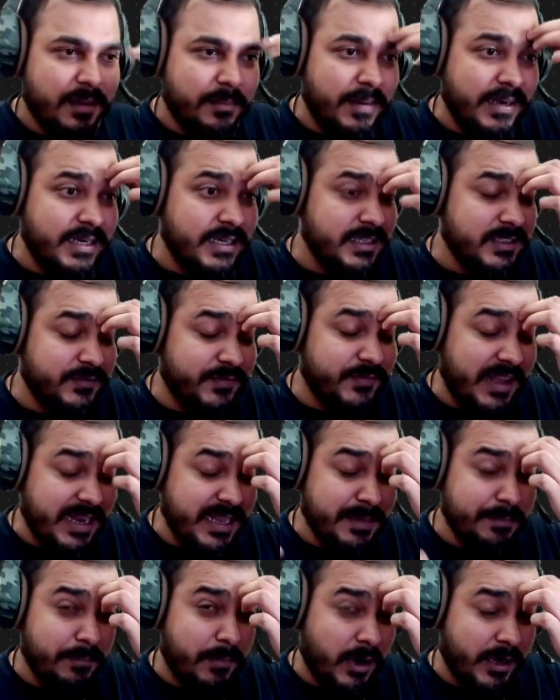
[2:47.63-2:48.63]
But it is
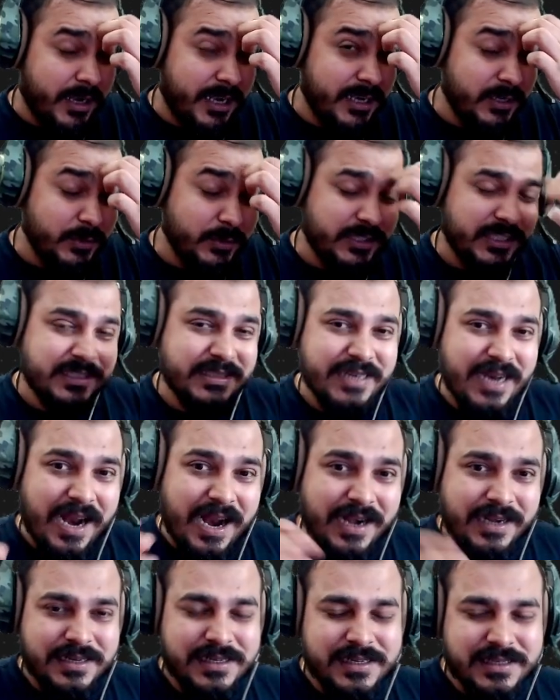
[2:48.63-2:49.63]
very important to just
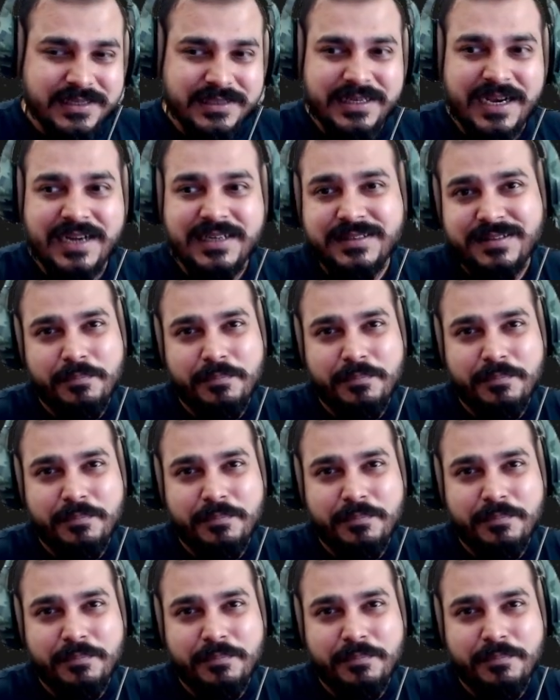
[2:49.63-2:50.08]
understand